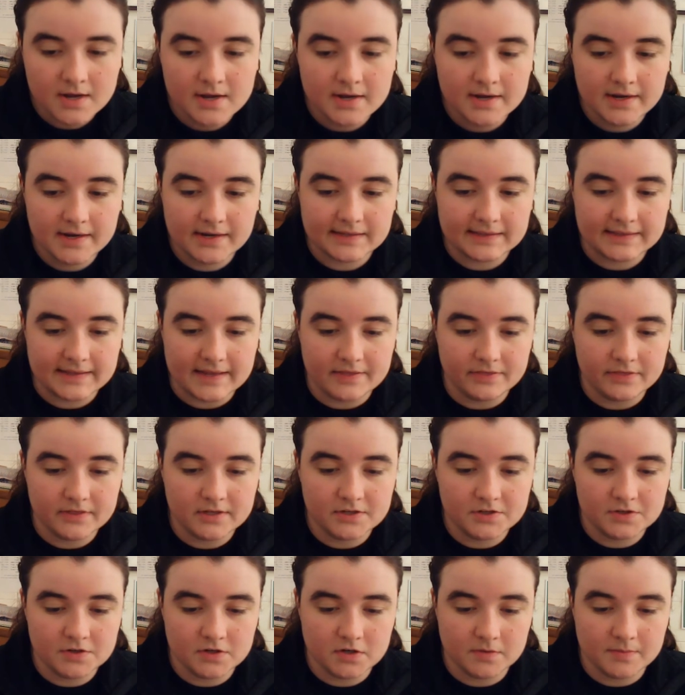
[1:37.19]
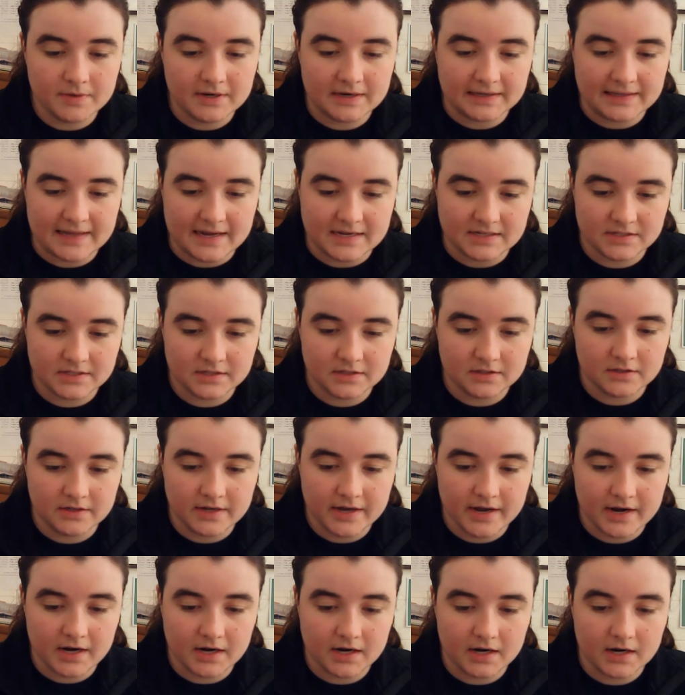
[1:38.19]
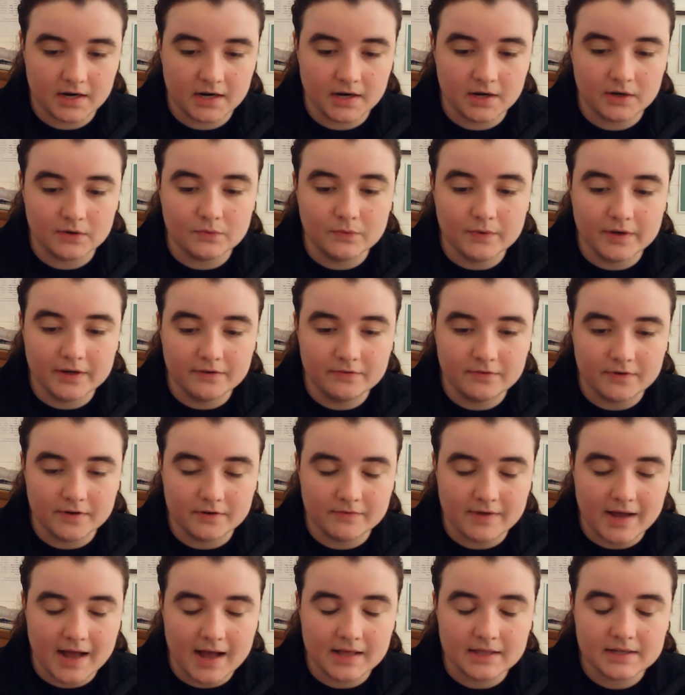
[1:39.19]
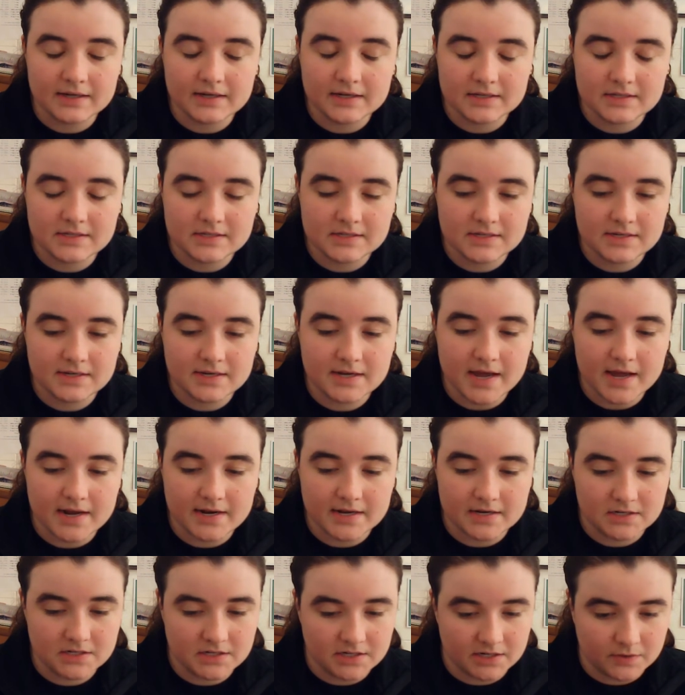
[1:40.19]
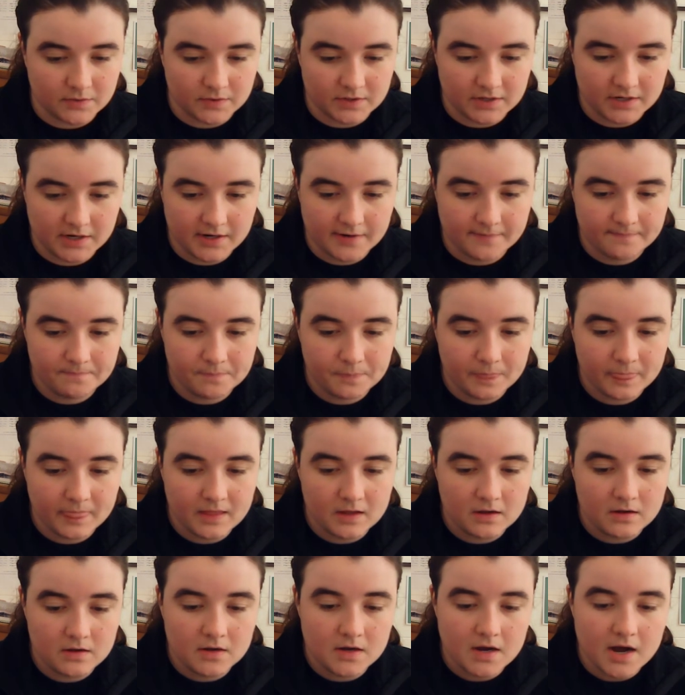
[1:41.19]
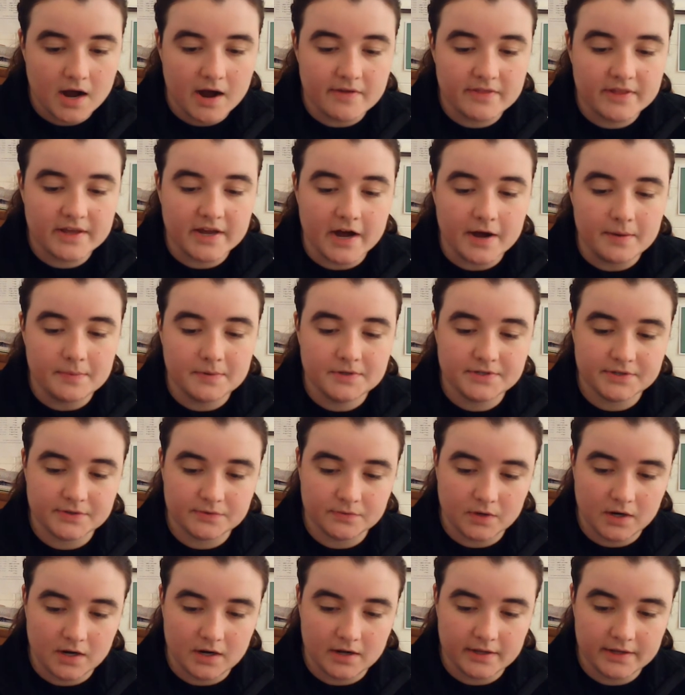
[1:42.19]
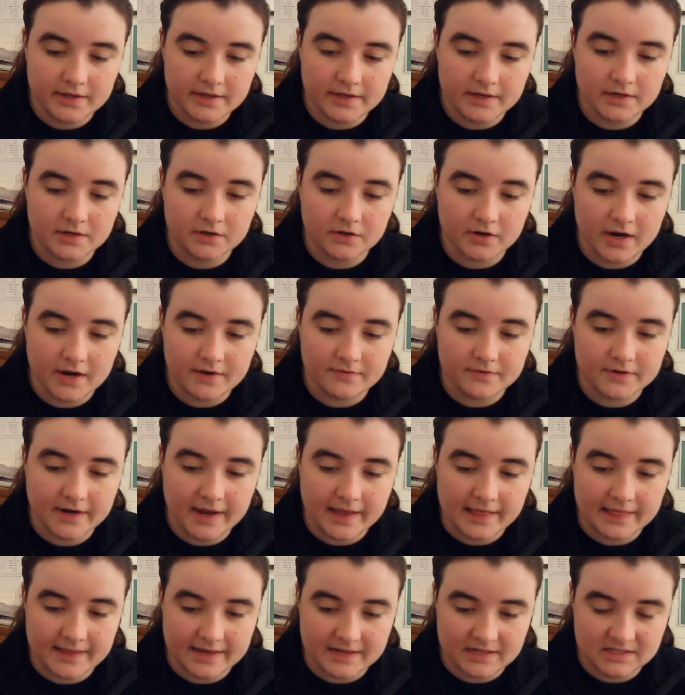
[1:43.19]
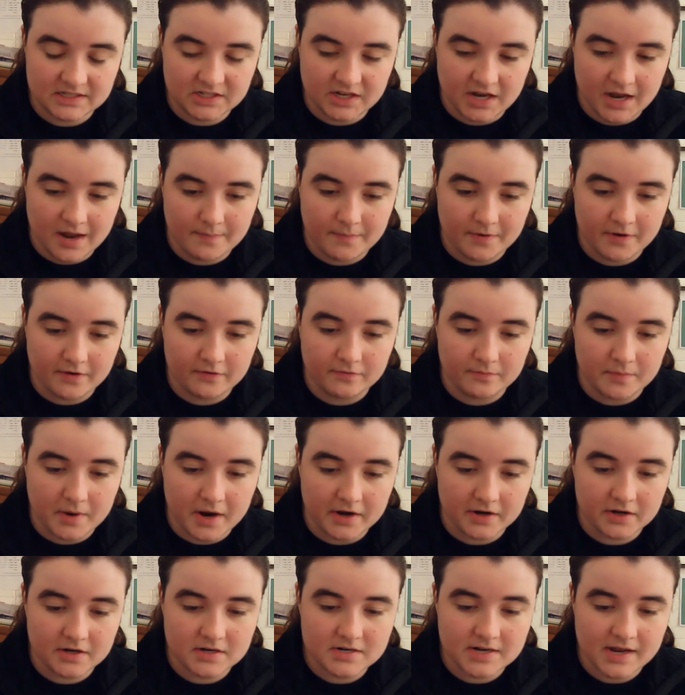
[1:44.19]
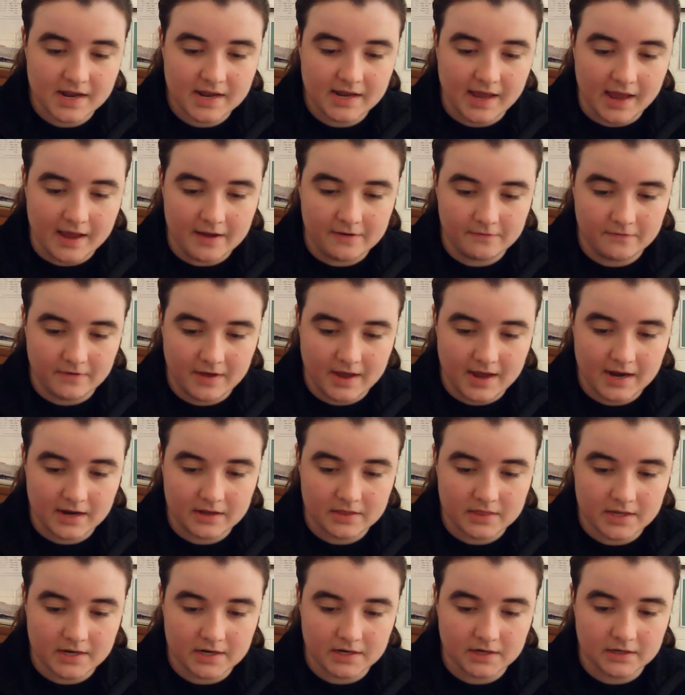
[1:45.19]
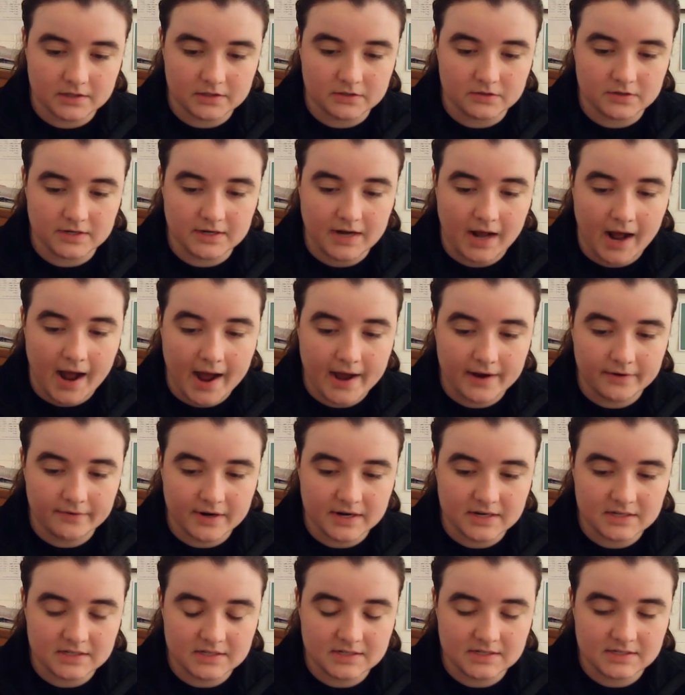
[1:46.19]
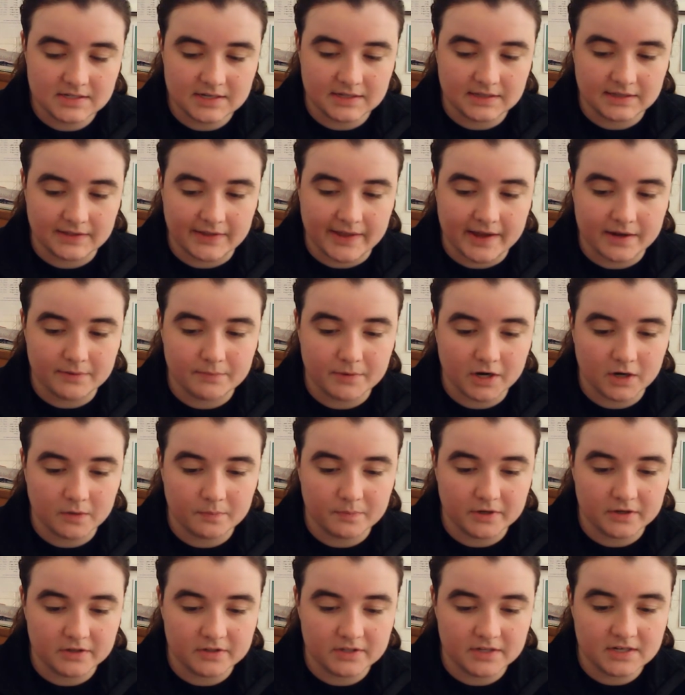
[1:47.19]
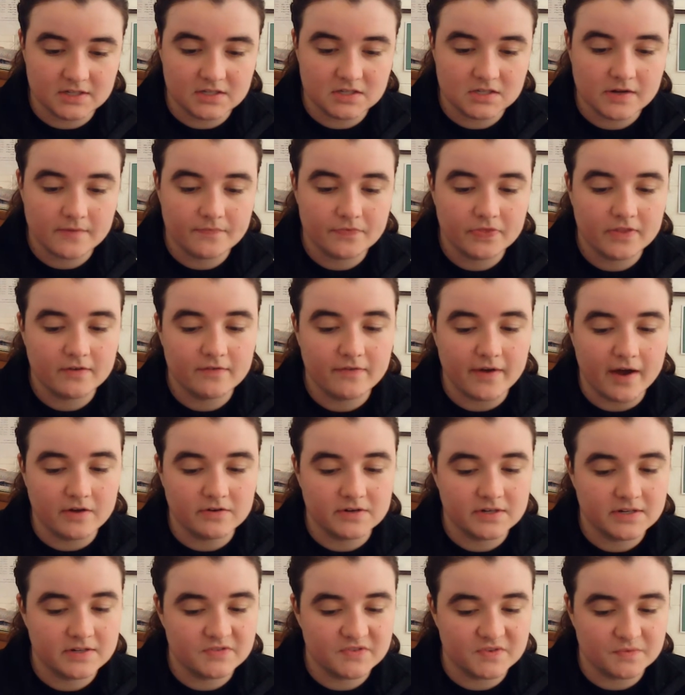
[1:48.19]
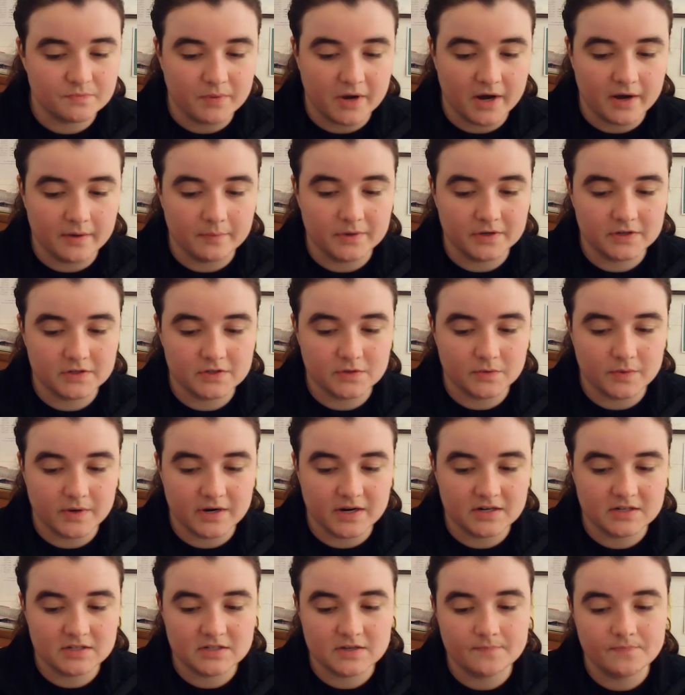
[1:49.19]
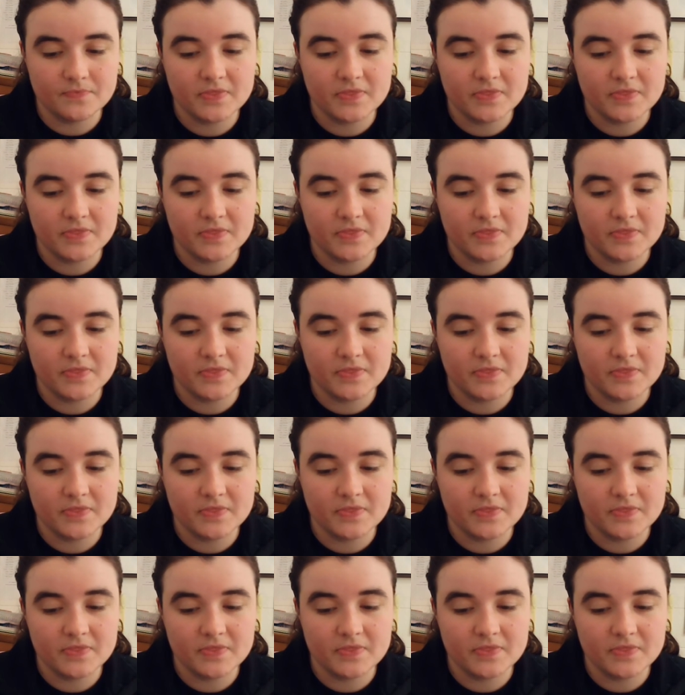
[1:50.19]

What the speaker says: It lent the tomb a classical air, a whiff of elegancy and antiquity. On the opposite wall, he engraved a landscape of modern-day Kaifeng that included high-rises and landmark buildings, fountains and public squares,